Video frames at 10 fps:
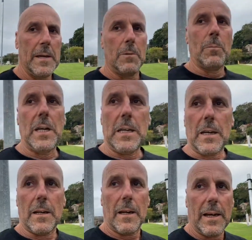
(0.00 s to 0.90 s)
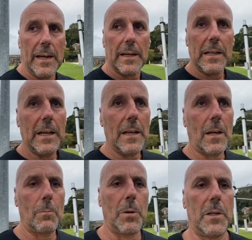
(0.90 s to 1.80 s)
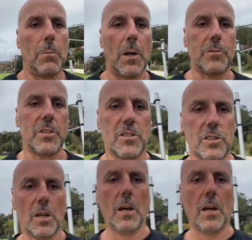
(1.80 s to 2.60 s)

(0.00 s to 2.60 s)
me out of here, Peter Bolsius,